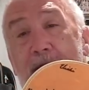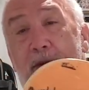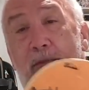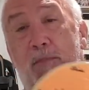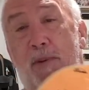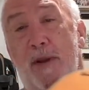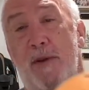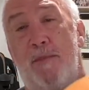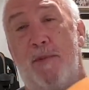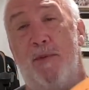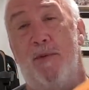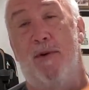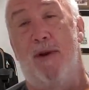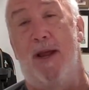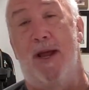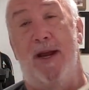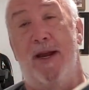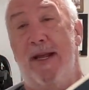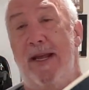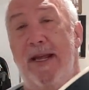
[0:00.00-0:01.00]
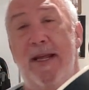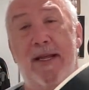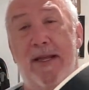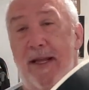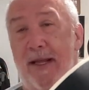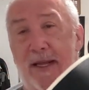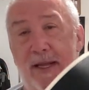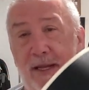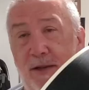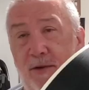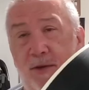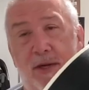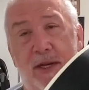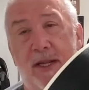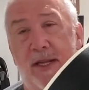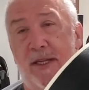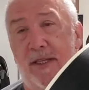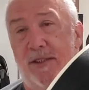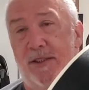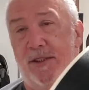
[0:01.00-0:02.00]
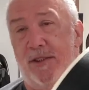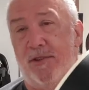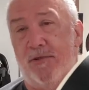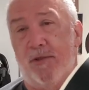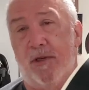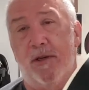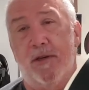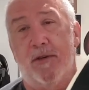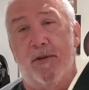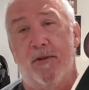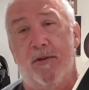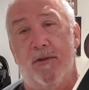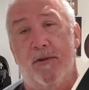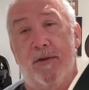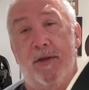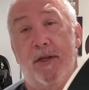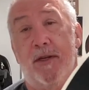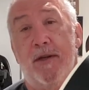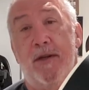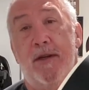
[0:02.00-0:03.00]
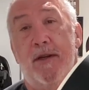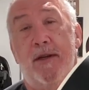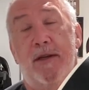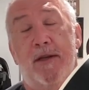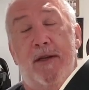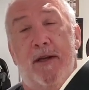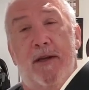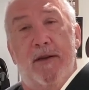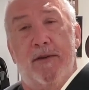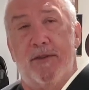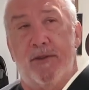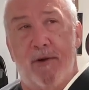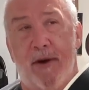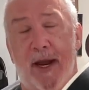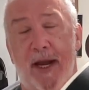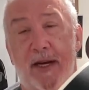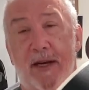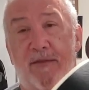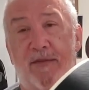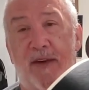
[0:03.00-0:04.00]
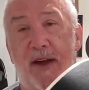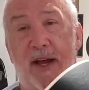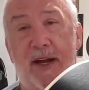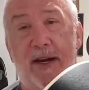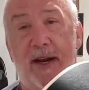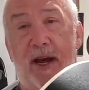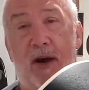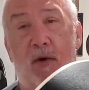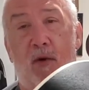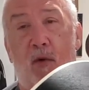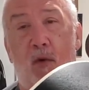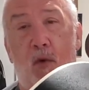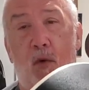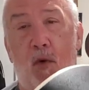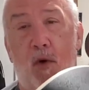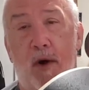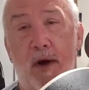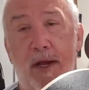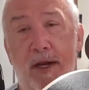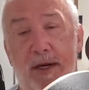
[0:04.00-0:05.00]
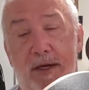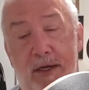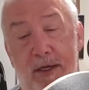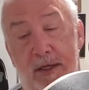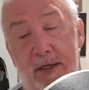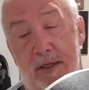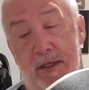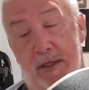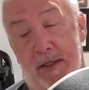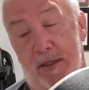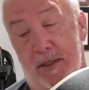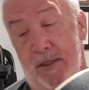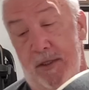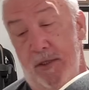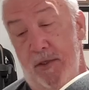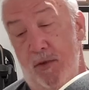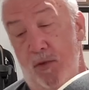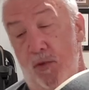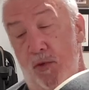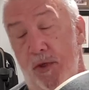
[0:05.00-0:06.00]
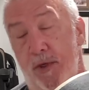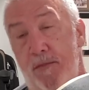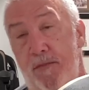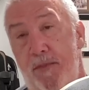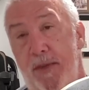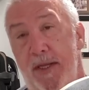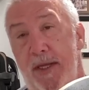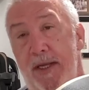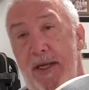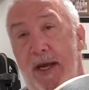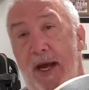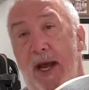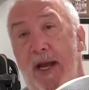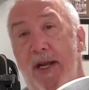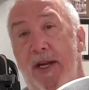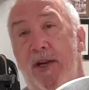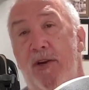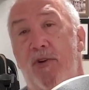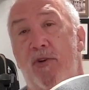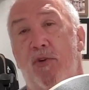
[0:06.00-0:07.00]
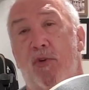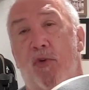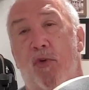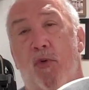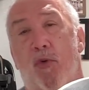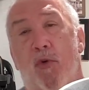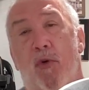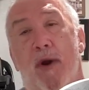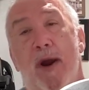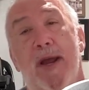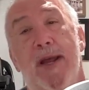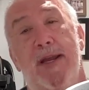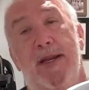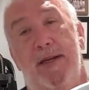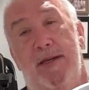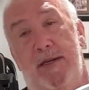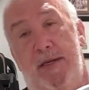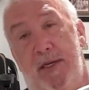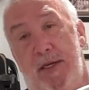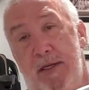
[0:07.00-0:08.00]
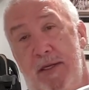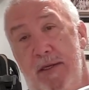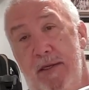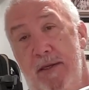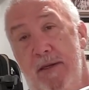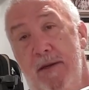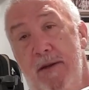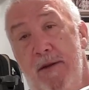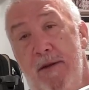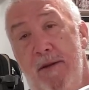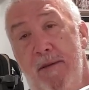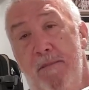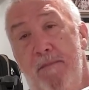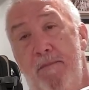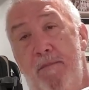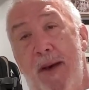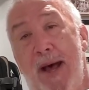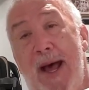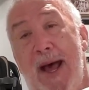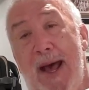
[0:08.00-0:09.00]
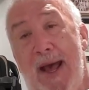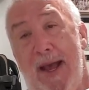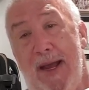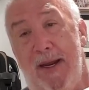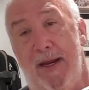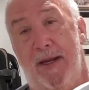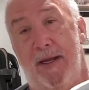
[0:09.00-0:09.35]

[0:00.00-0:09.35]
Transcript: people were like, he struggled trying to find out what would be a great back